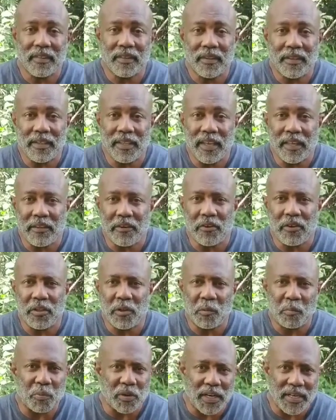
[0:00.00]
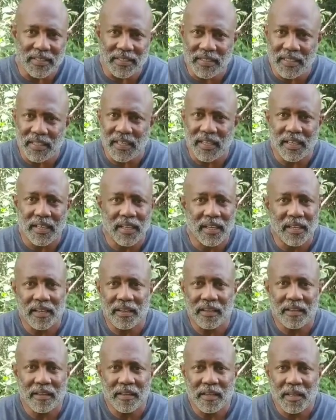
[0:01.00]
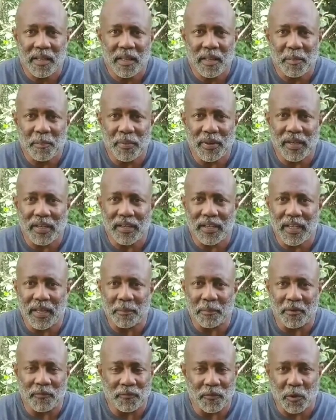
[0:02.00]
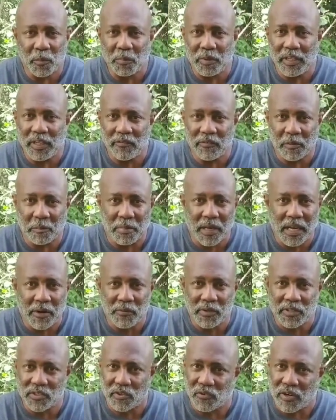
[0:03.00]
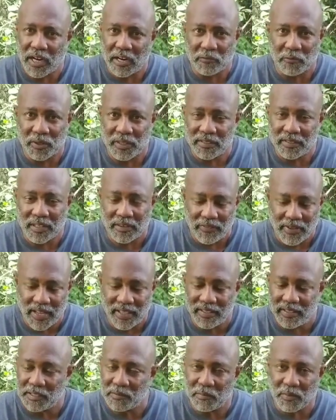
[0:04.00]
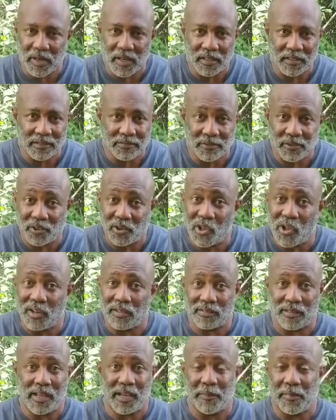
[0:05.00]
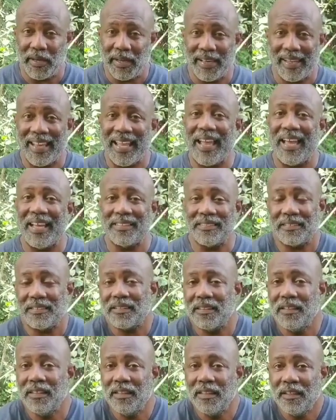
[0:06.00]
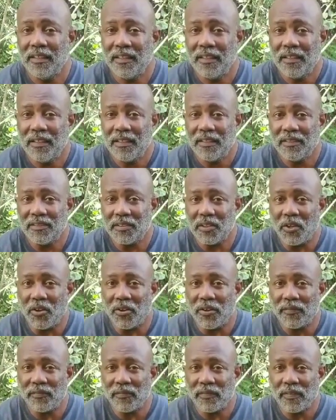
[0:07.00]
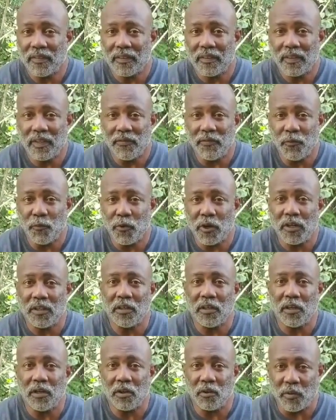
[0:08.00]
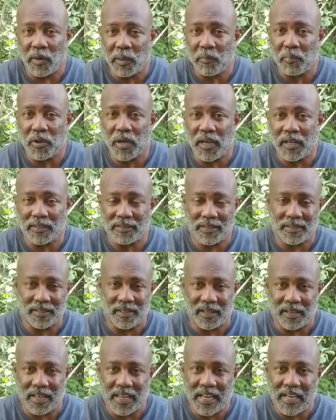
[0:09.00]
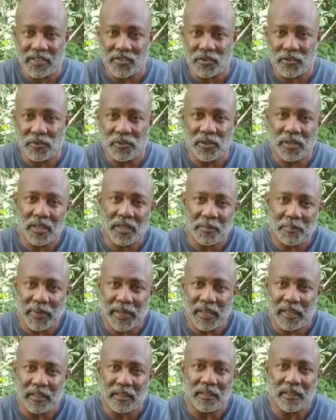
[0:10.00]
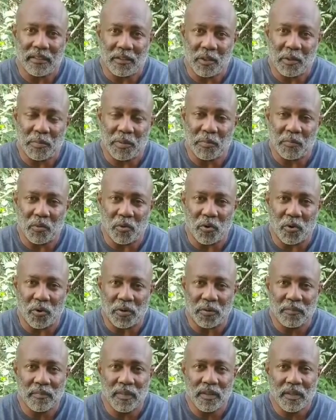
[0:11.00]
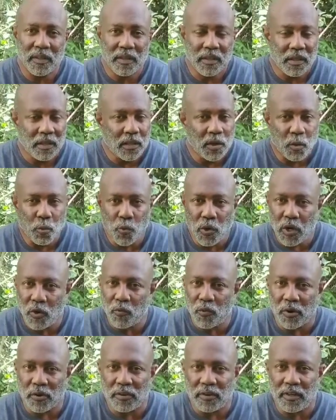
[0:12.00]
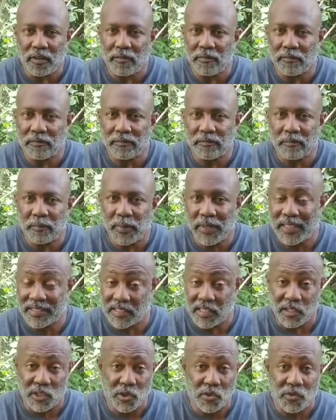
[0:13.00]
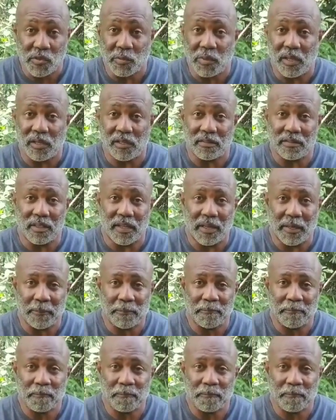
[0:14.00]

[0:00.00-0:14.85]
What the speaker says: Yeah, they're a little pricey, but I'm a firm believer in buy once, cry once. I've had these products for a long time and they last. So if you want great products that's gonna last you, you're gonna pay a little bit more. Well worth it because I use them all the time.